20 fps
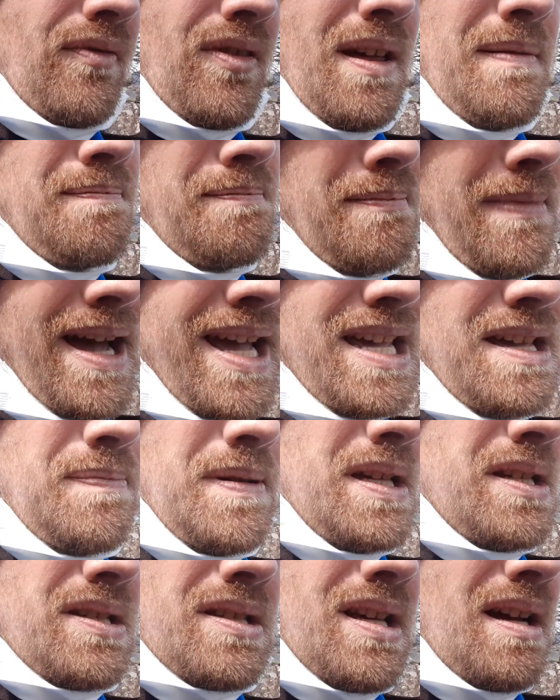There may
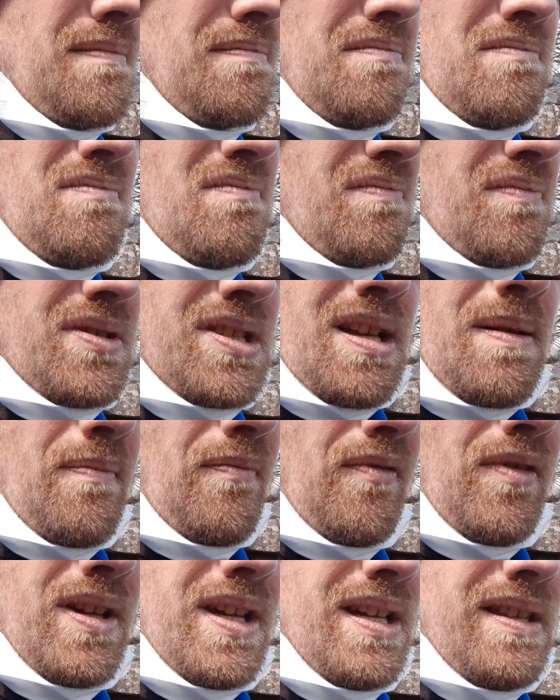be
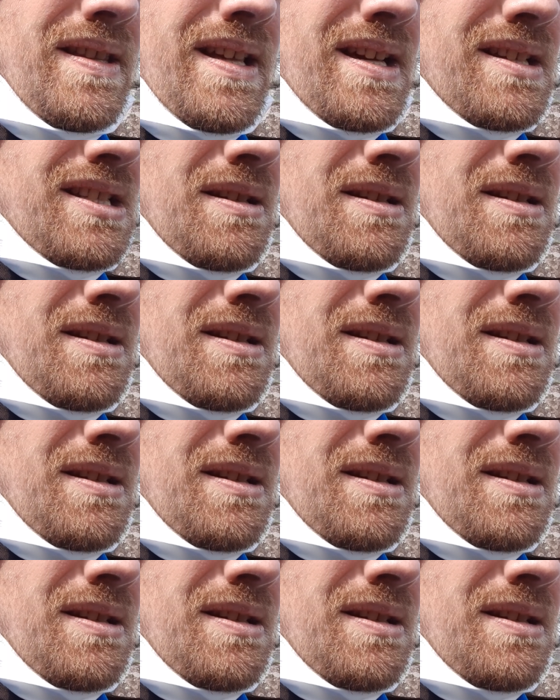something in that.